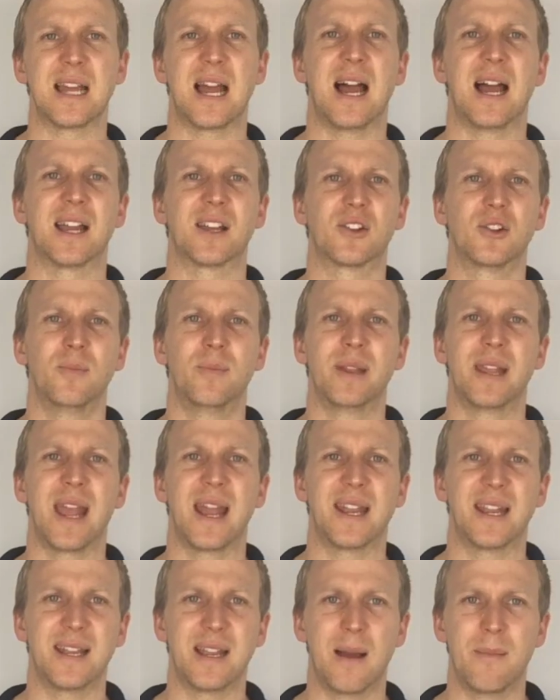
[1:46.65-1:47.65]
It could be
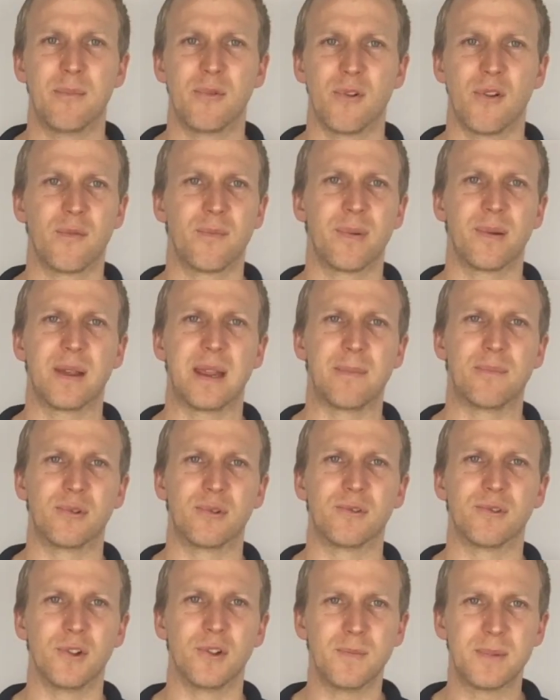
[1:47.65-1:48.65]
any number of people
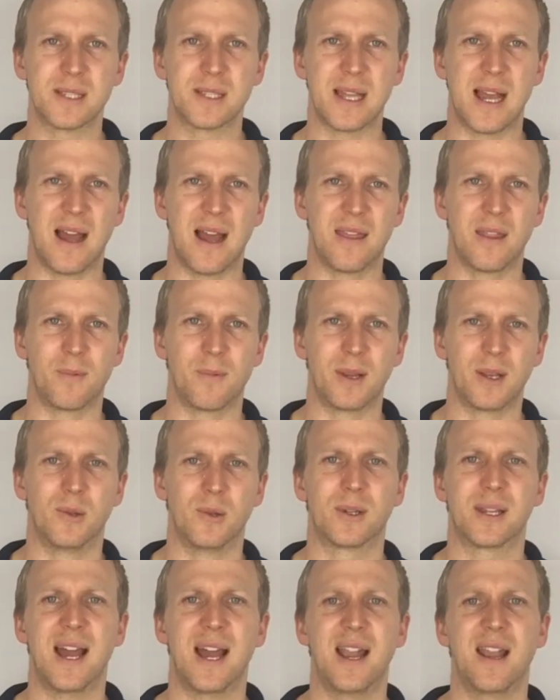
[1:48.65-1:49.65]
groups that we
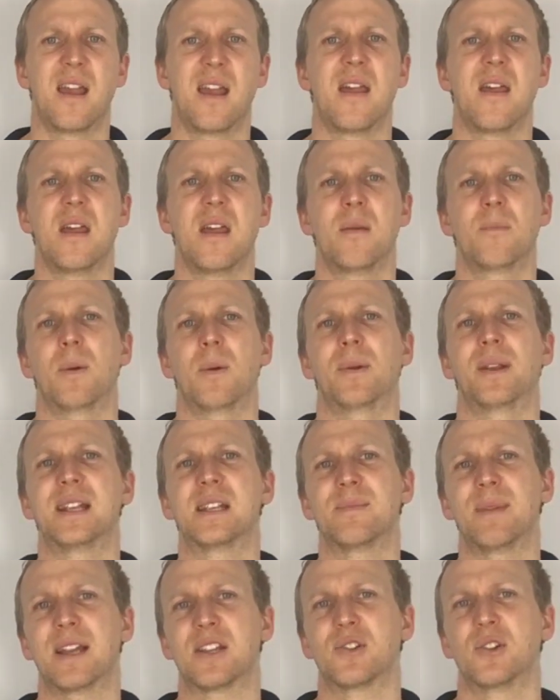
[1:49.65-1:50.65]
look at. But we need
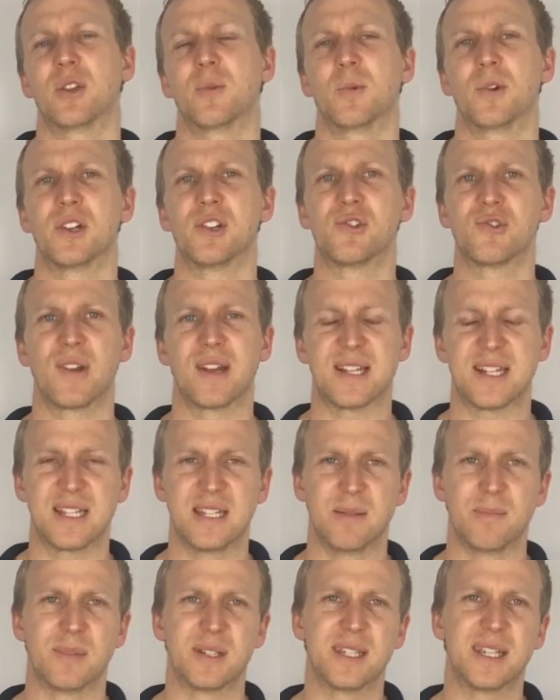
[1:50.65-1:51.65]
to make sure that we're addressing
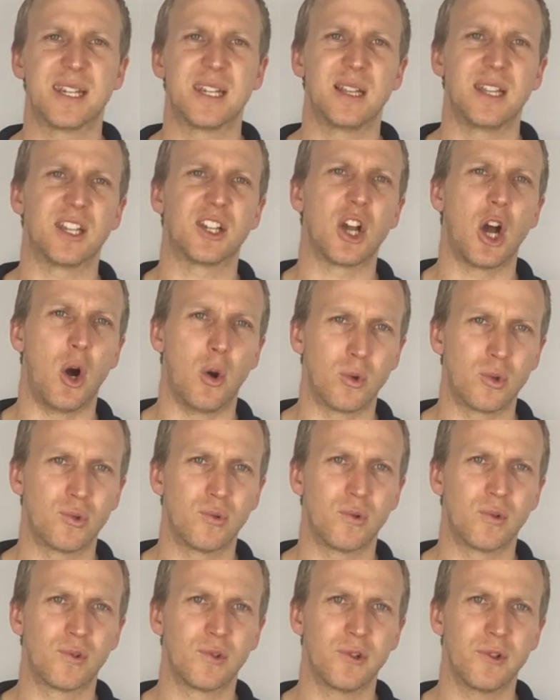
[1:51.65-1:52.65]
them, particularly
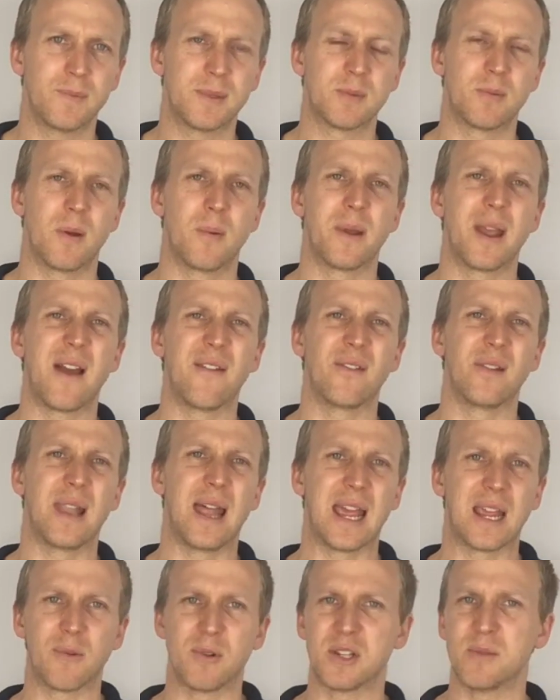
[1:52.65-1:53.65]
cultural groups where we have
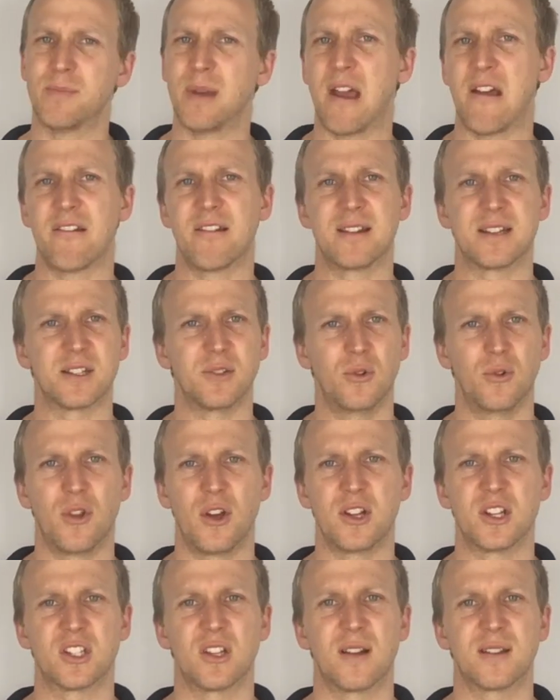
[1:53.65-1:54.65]
language barriers and all
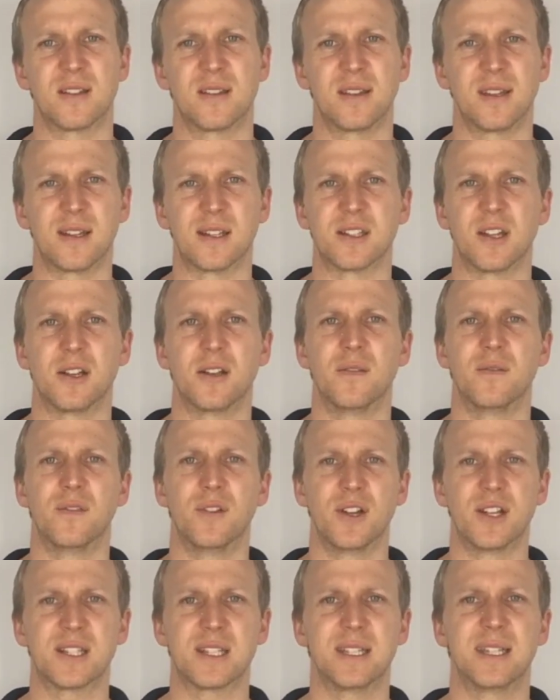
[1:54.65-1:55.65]
those types of things. So
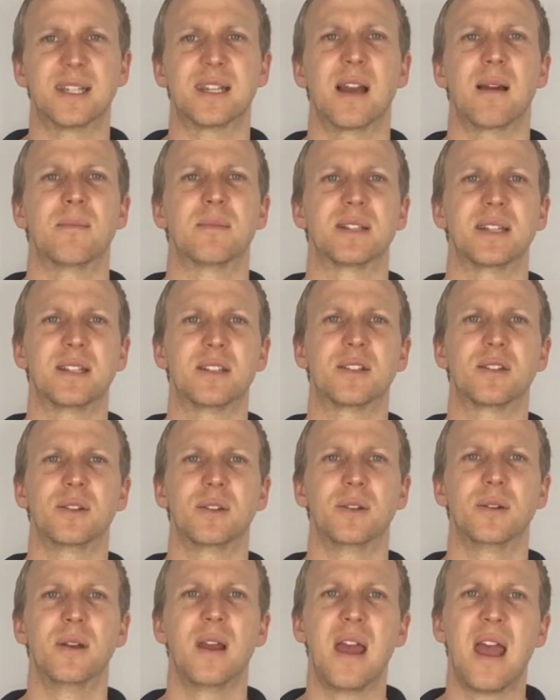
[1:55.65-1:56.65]
diversity comes
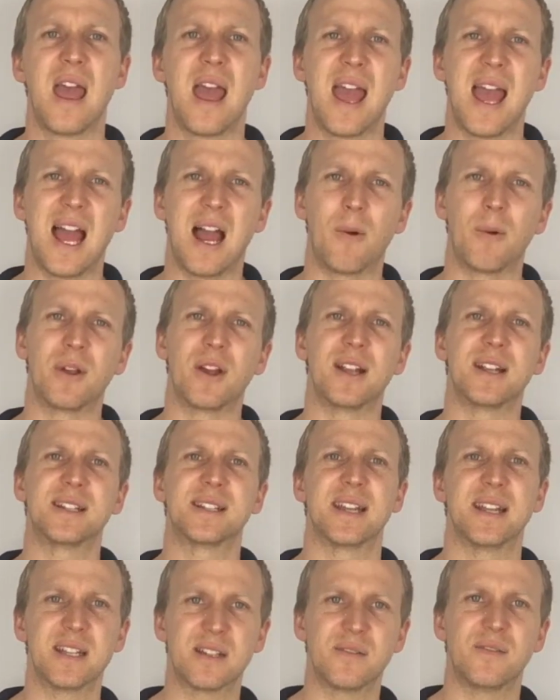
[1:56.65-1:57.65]
into how we
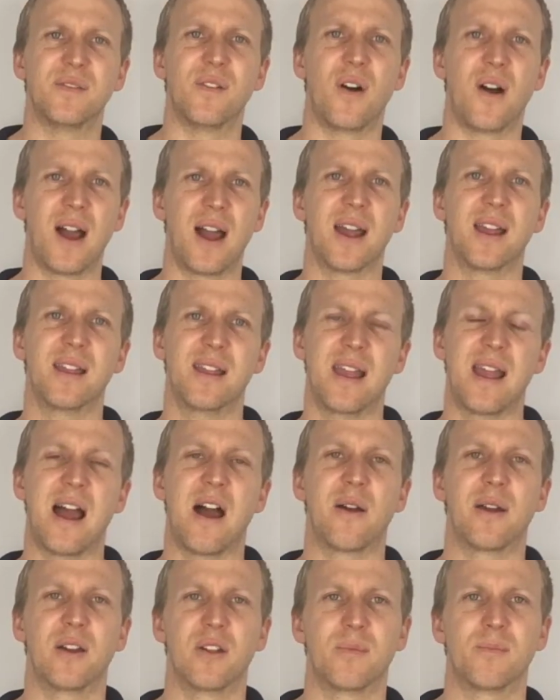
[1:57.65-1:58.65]
identify
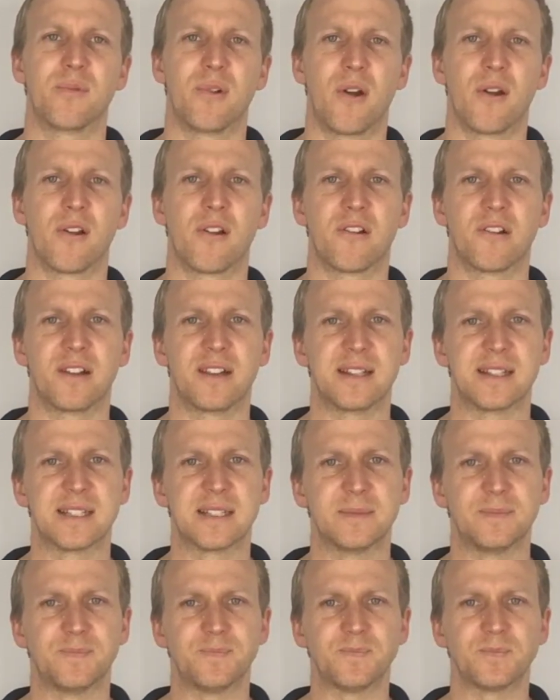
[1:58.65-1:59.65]
our health priorities.